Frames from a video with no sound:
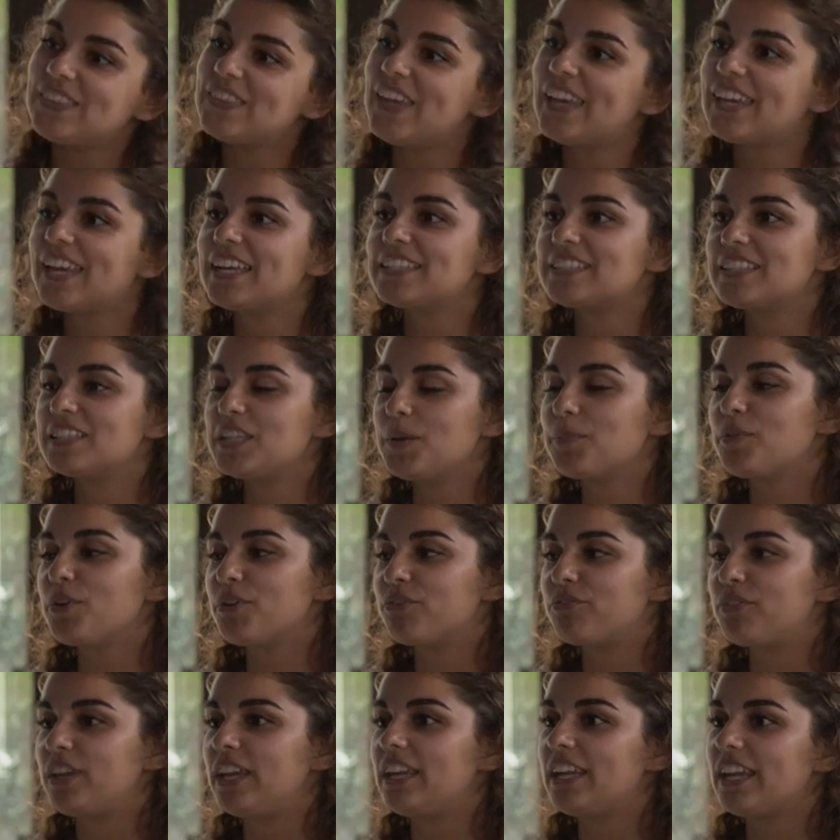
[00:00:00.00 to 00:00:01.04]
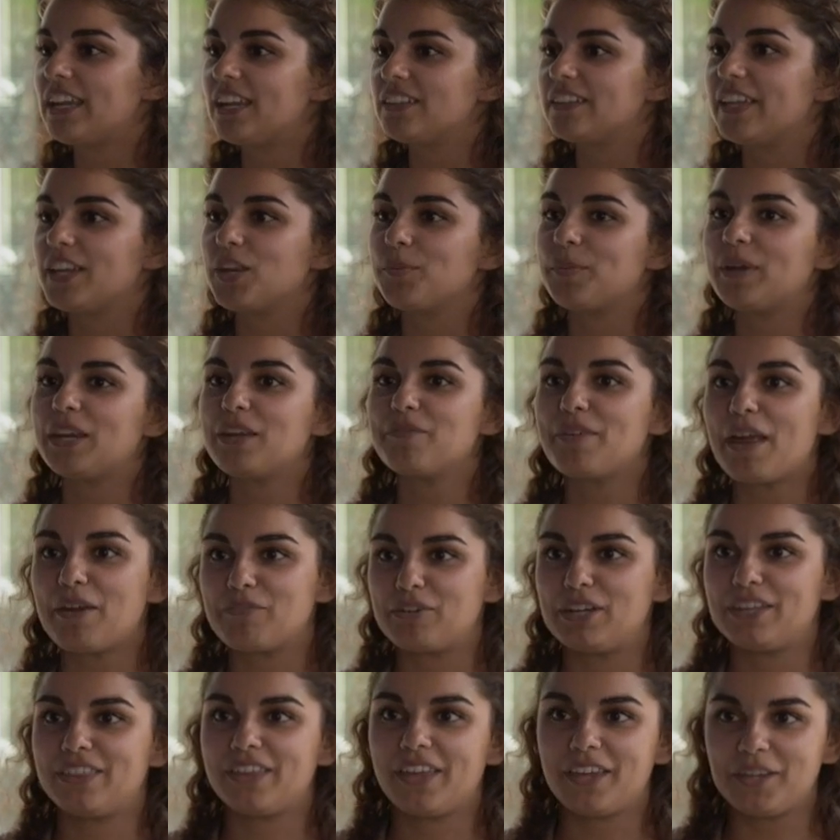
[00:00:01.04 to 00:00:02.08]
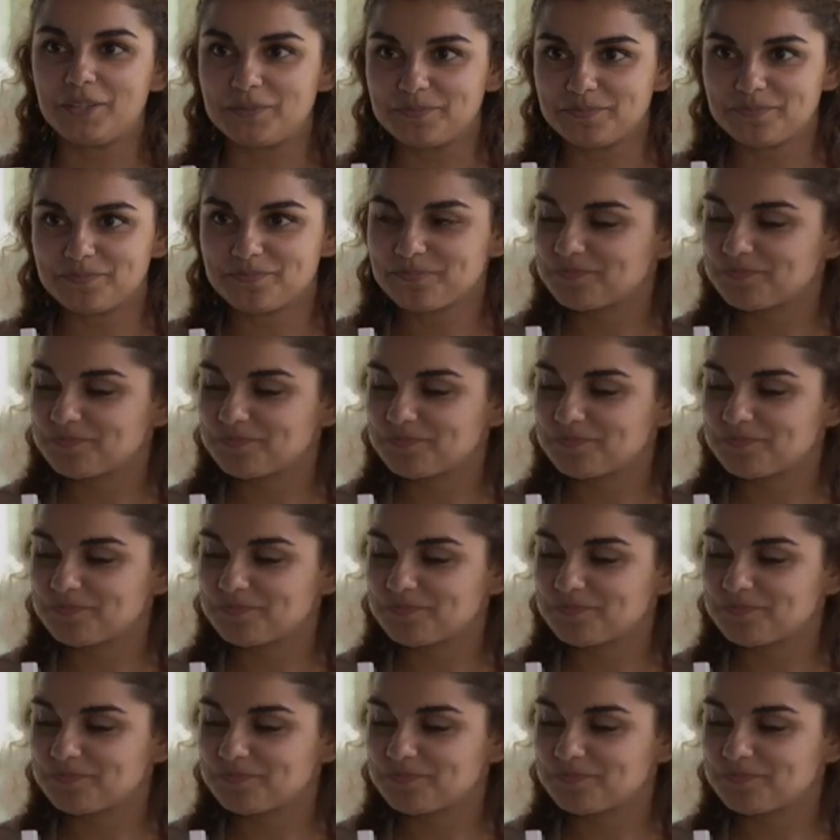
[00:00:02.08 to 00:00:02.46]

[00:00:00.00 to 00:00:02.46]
they get to dip their feet in a little bit of everything.